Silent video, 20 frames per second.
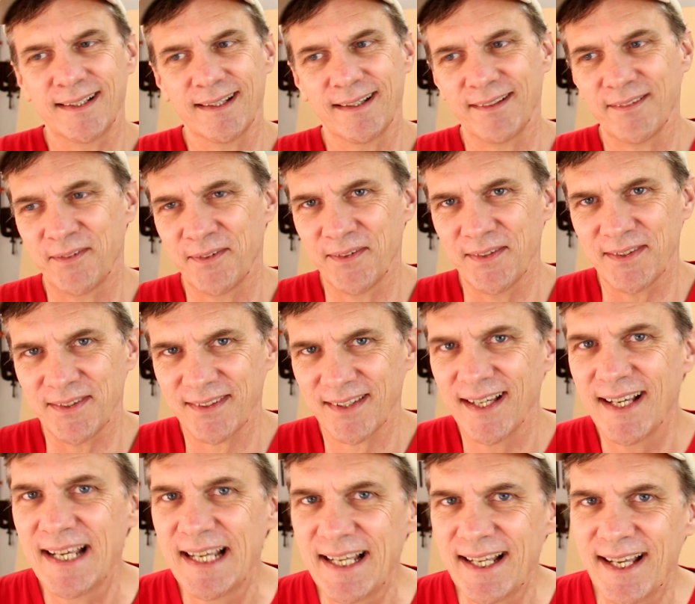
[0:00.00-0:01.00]

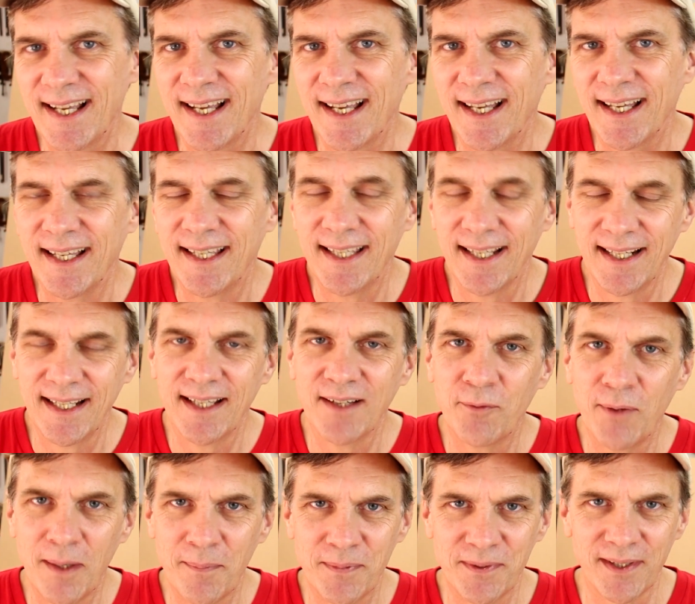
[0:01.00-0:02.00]
Getting
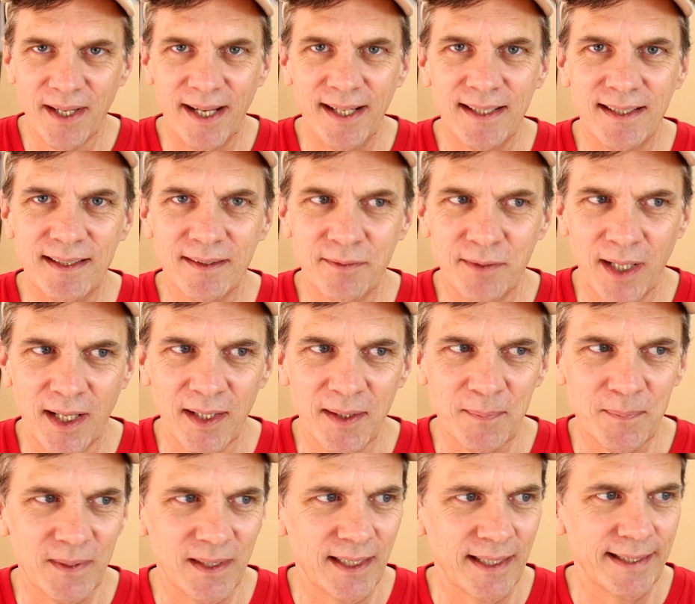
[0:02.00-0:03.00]
a website
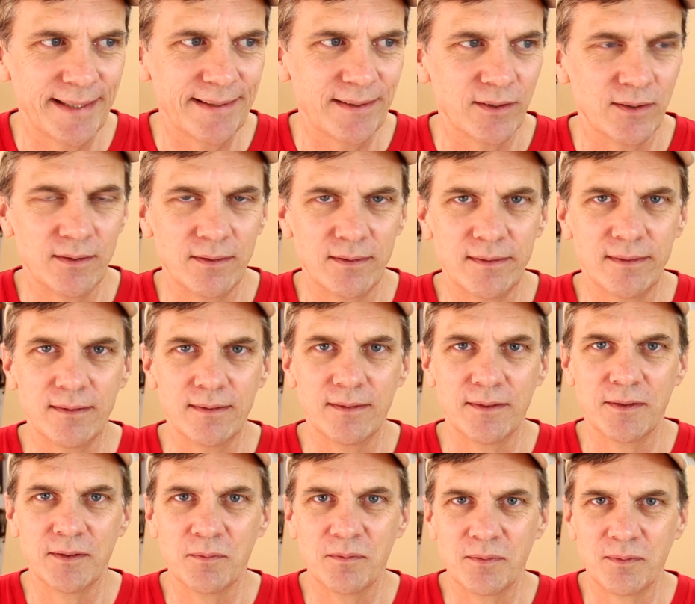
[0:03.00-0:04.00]
developed is
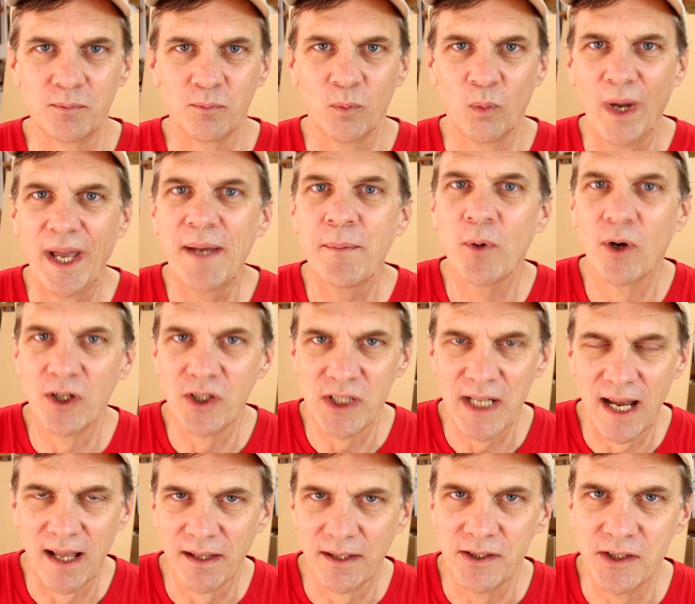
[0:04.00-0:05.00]
way more
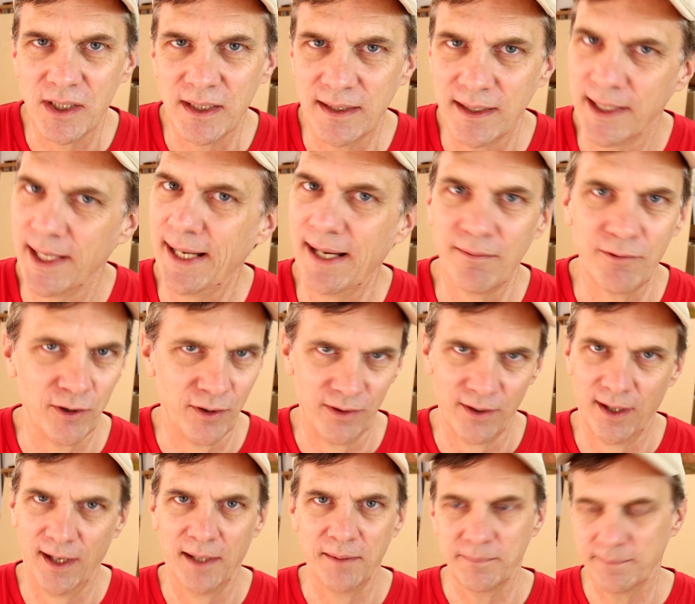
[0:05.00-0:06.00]
challenging than I ever
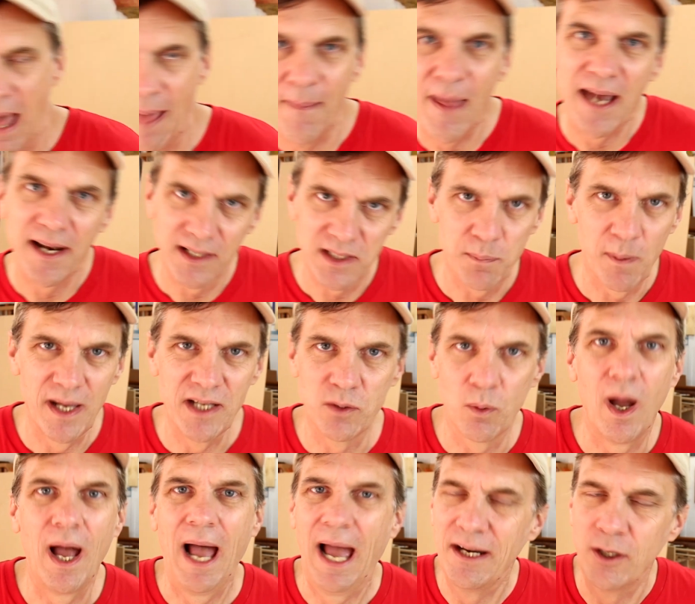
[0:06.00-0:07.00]
thought. And that
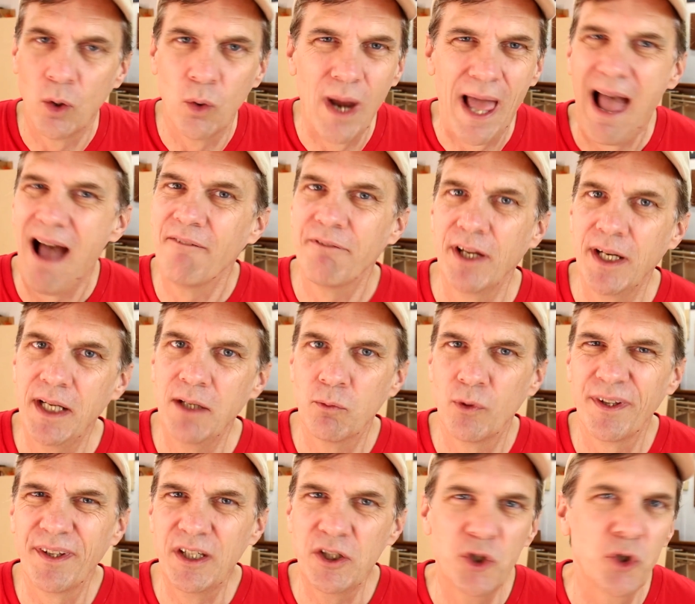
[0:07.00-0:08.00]
explains why I don't have any
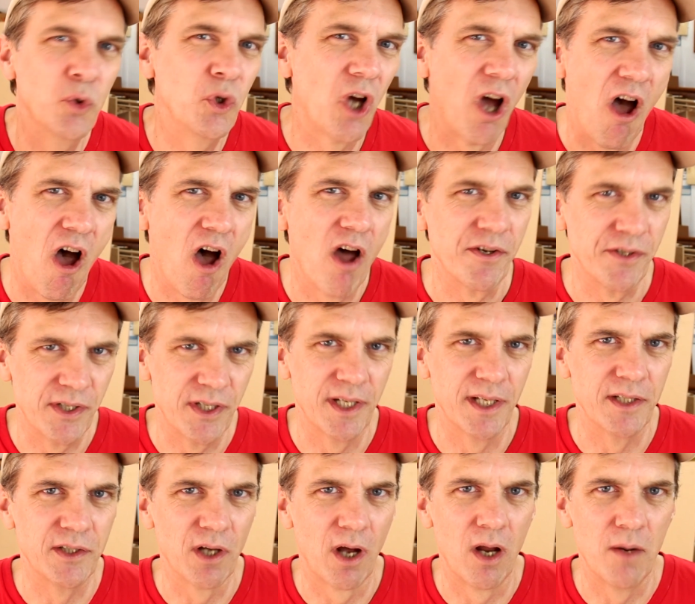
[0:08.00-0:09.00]
really new
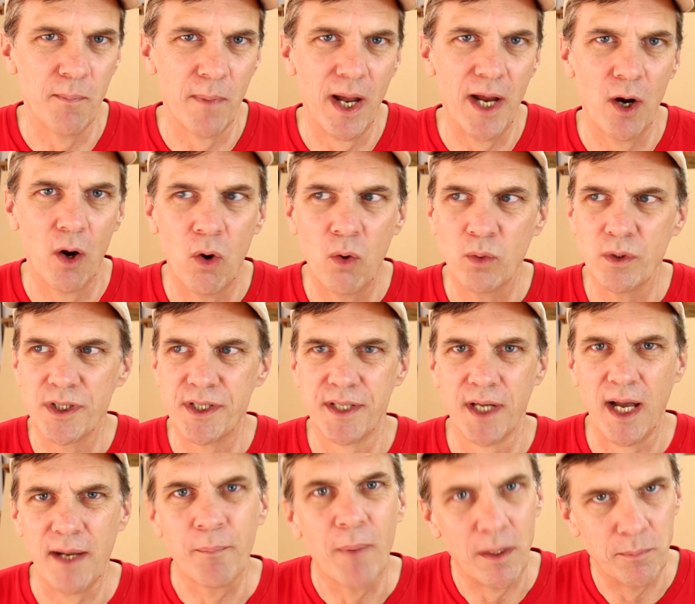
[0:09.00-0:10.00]
content on my own
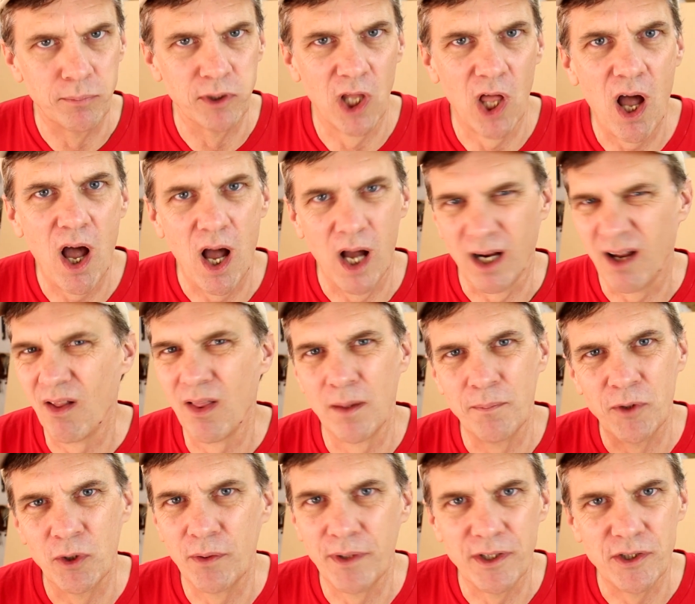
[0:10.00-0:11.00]
site, my blog. All
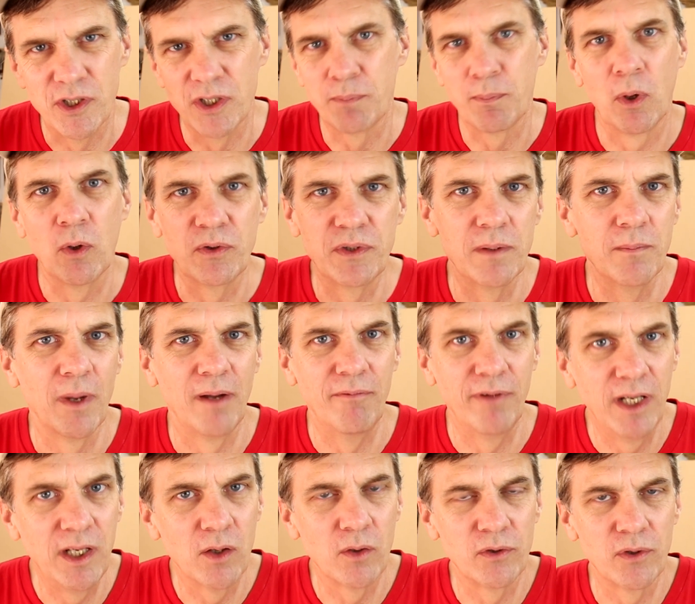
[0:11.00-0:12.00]
I'm doing is just posting my
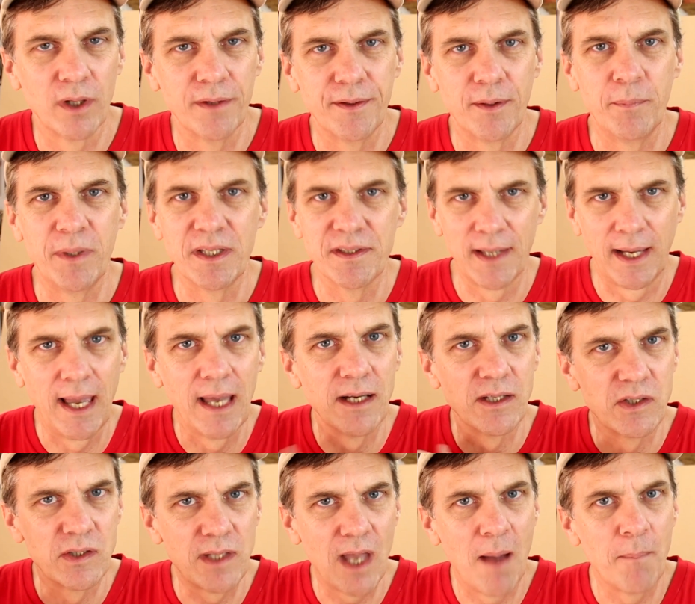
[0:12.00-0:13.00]
videos on there, because I
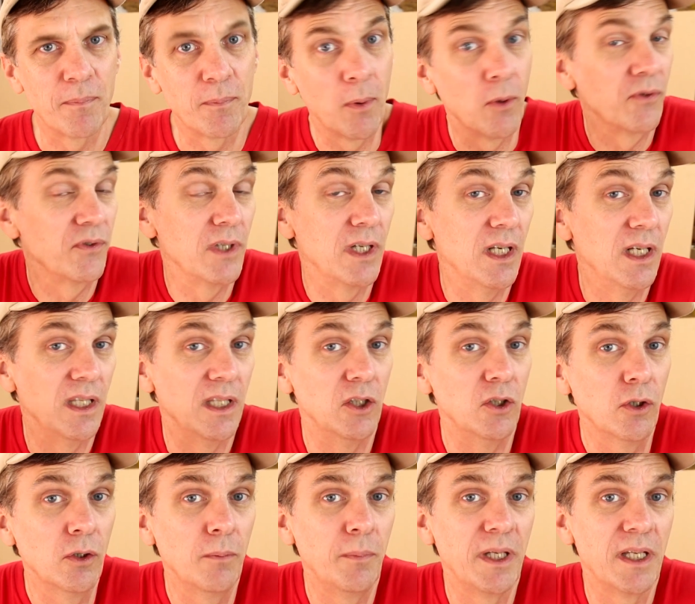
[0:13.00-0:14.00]
kind of stopped posting
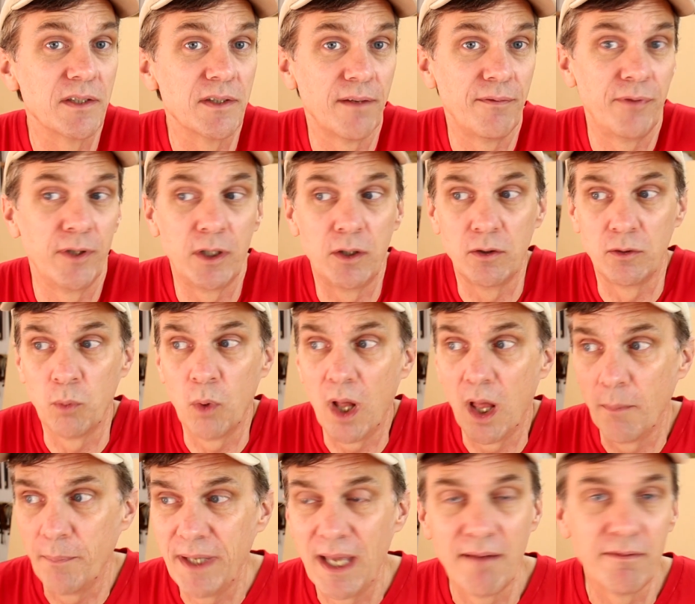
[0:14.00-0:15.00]
anything new because I figured,
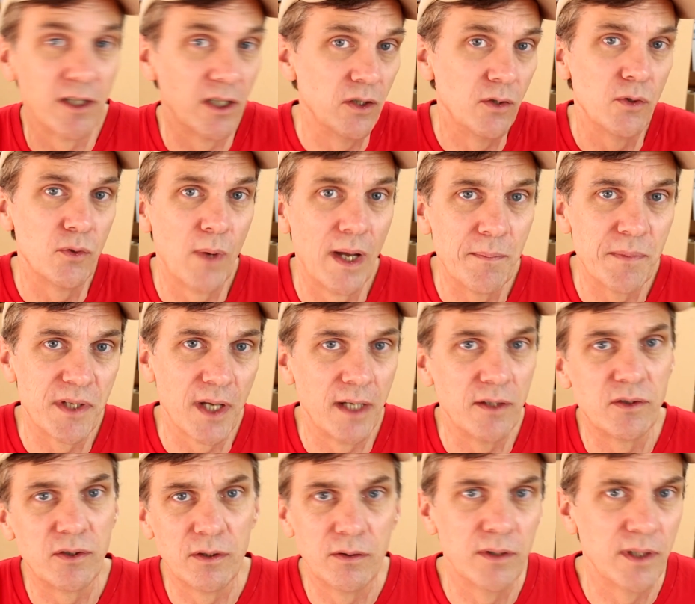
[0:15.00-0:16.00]
well, I'll be having a new
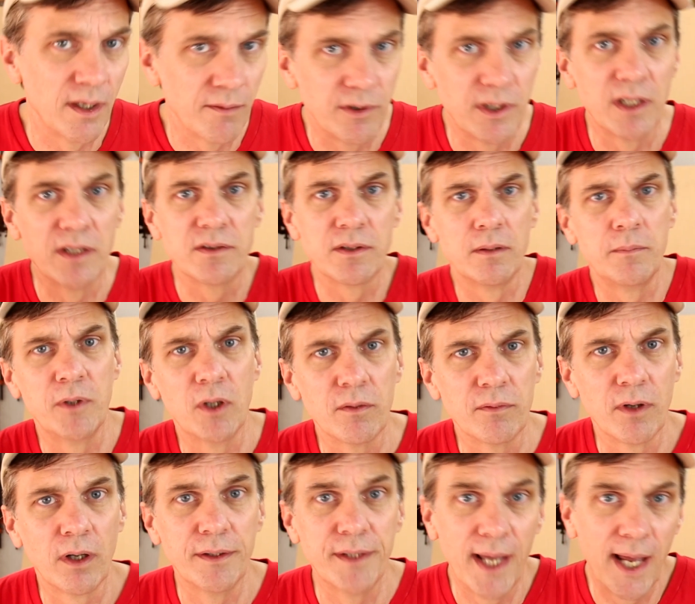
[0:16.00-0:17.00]
website soon and everything's going to be
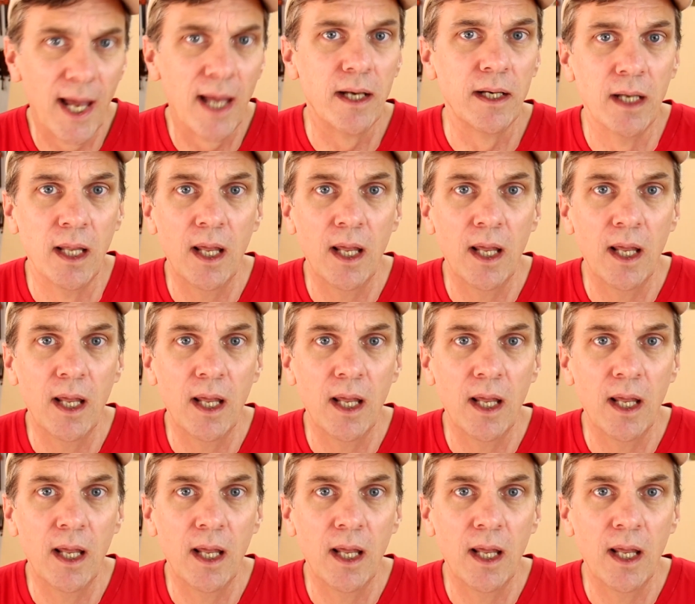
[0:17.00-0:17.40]
over on that.